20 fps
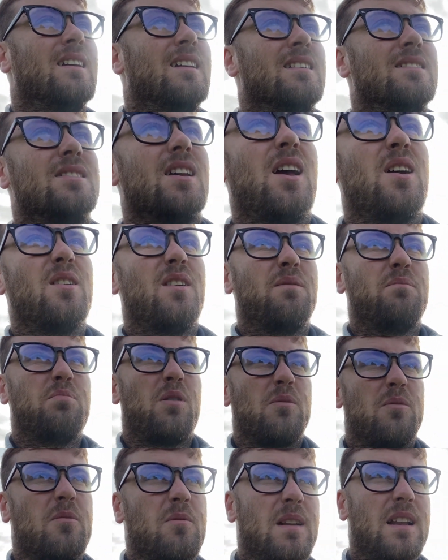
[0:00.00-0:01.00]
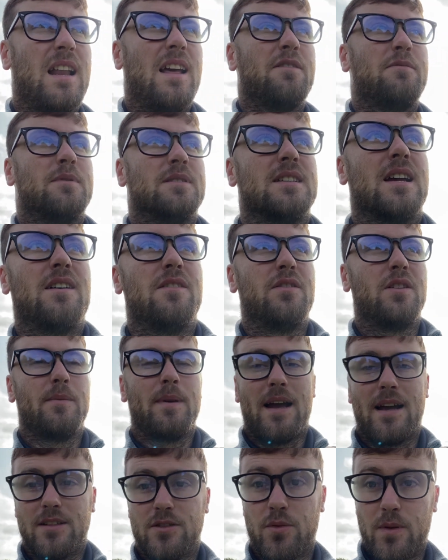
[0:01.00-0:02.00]
So I've probably left myself with
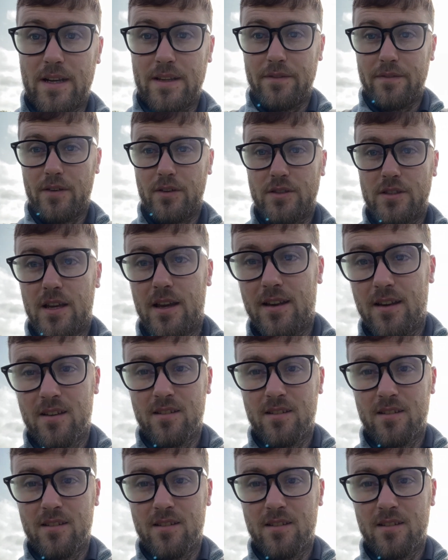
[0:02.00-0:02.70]
about a 20-footer.